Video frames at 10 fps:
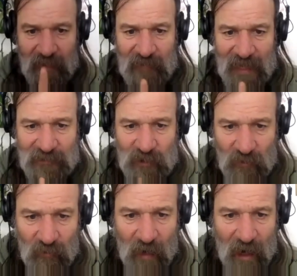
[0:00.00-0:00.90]
that
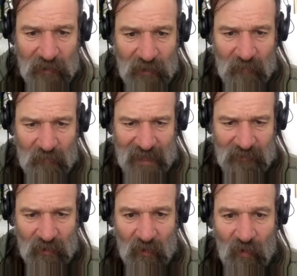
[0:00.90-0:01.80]
you are the
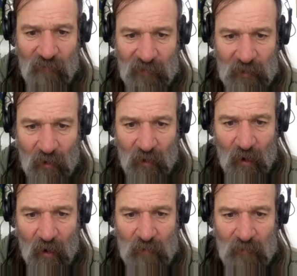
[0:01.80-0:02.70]
commander over your
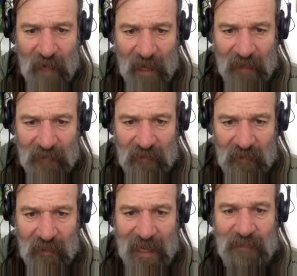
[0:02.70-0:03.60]
own mind
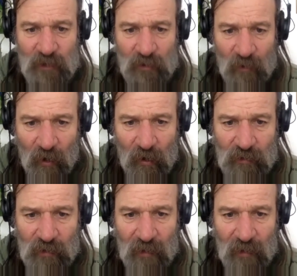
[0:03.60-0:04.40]
and your own